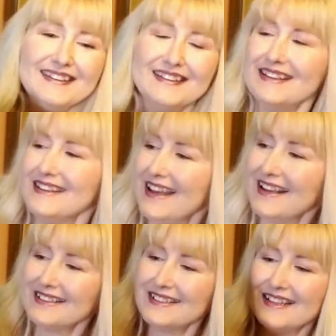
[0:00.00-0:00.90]
The
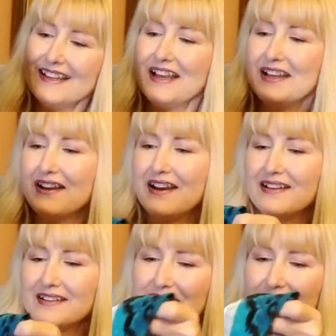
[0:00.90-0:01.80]
next thing I
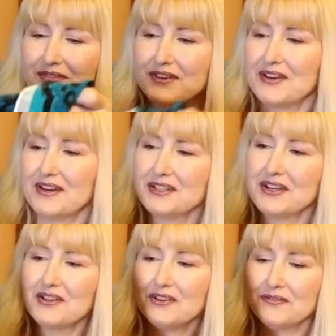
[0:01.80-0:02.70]
got for
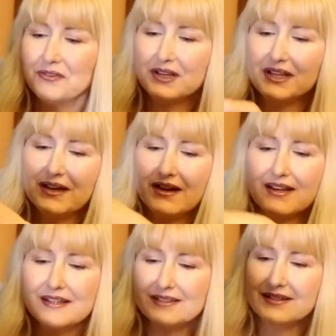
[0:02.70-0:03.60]

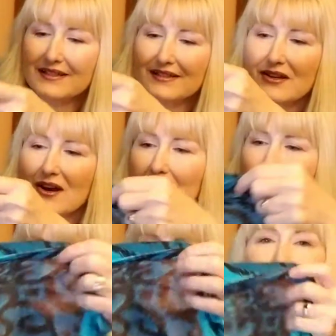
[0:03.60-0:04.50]
$1.49 is this
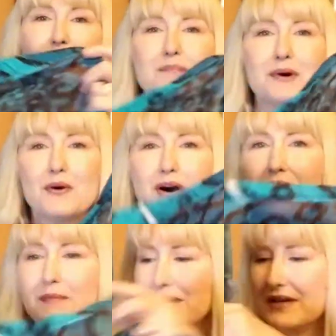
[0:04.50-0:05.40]
Tommy
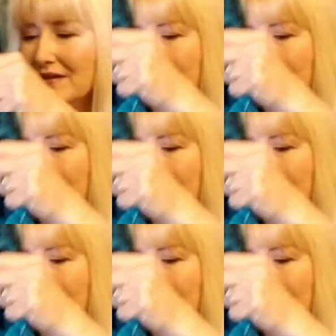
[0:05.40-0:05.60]
Bahama